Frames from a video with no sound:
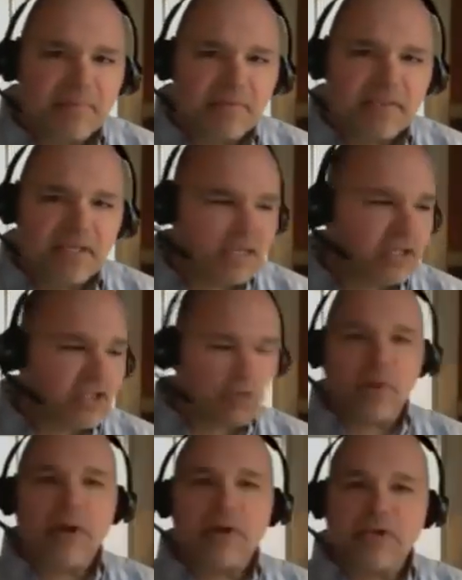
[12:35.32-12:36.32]
kind of like a
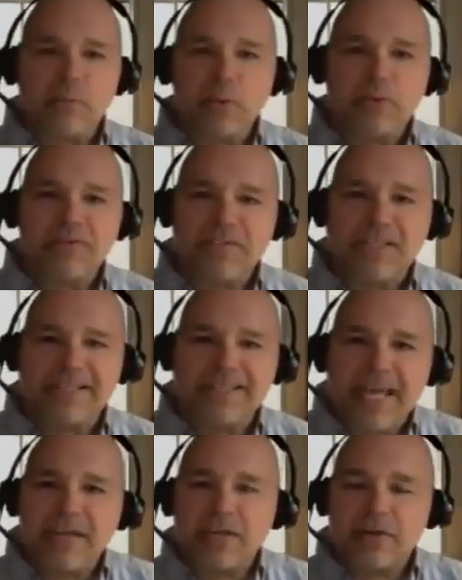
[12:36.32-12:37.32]
terrarium where you feed
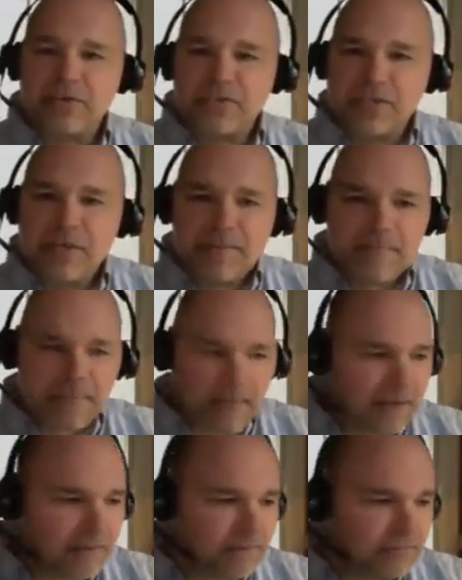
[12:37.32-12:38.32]
geckos,
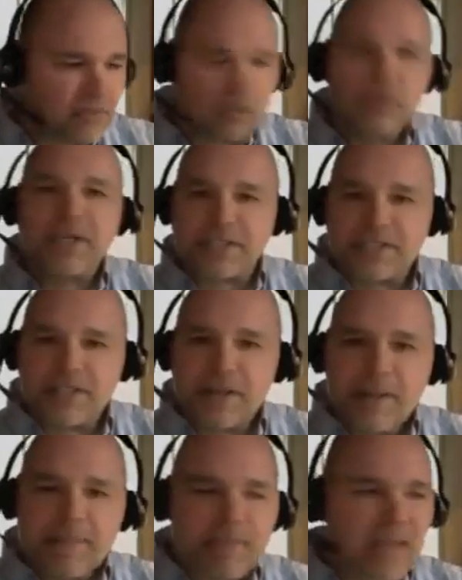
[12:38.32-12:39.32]
um, crickets.
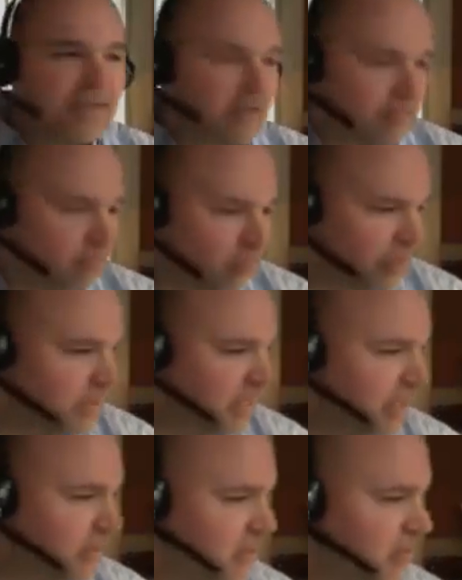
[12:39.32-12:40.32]
And then one
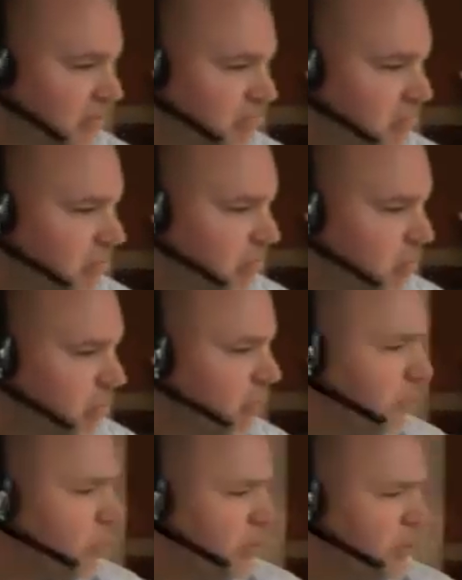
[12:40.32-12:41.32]
day you well, of
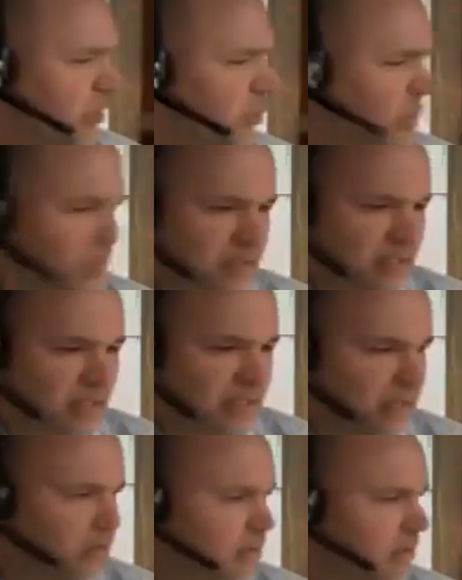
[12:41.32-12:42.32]
course, I wanted to
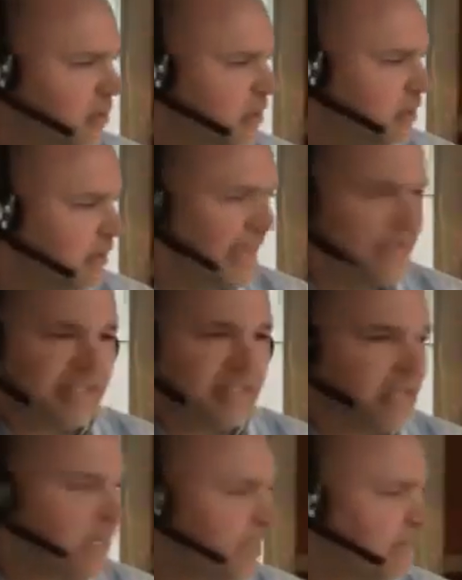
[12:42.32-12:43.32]
kill 90 to
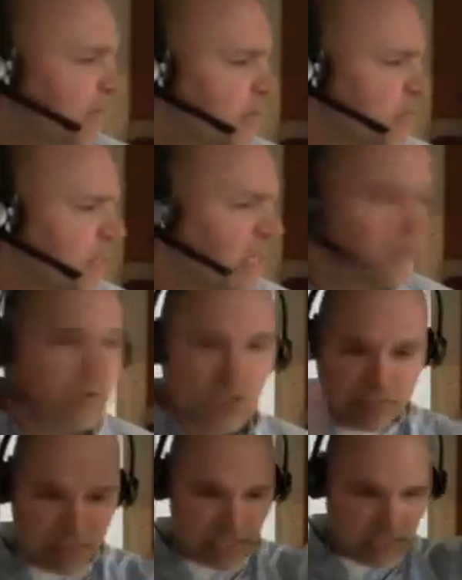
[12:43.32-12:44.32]
95% of them. You
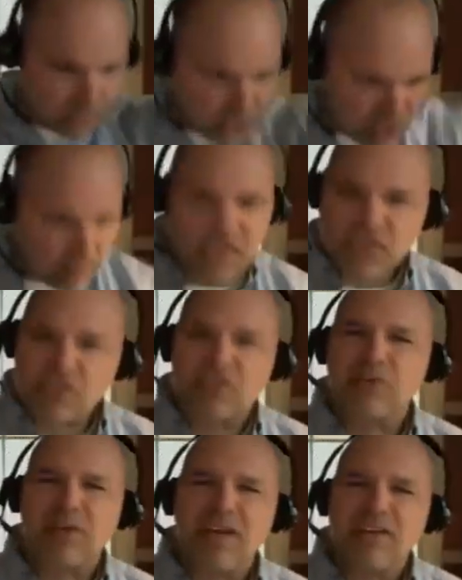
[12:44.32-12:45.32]
just pick it up and smash it on
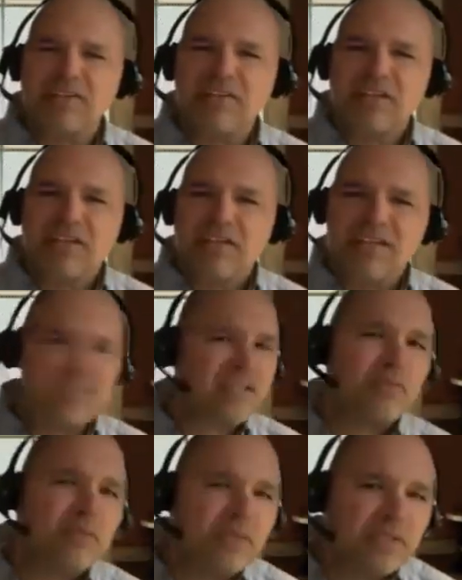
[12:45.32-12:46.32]
the ground. Is that
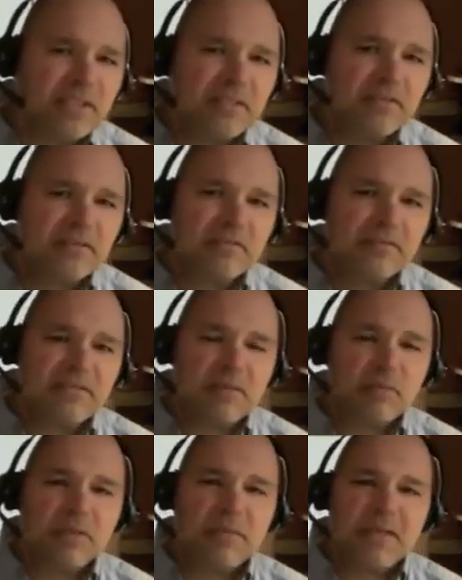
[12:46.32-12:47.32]
really, does that
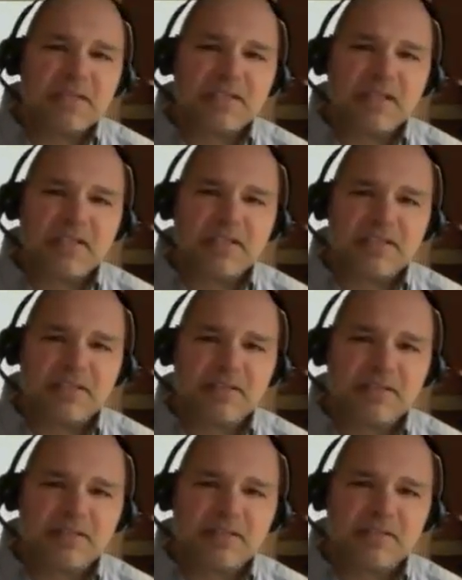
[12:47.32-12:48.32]
really make sense?
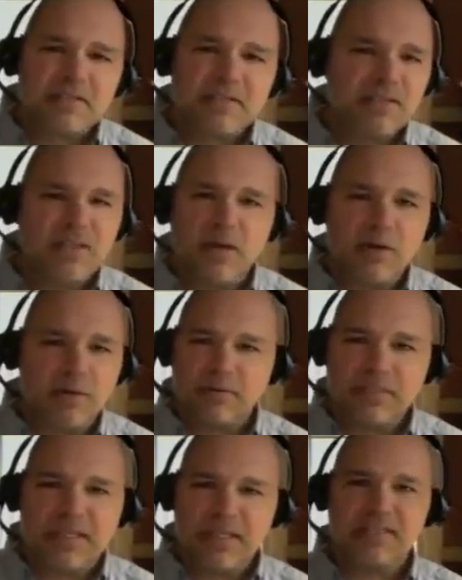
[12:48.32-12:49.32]
N- no,
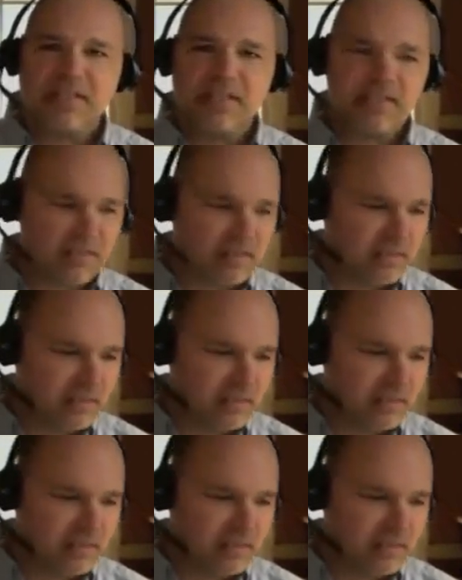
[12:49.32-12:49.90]
it, it doesn't.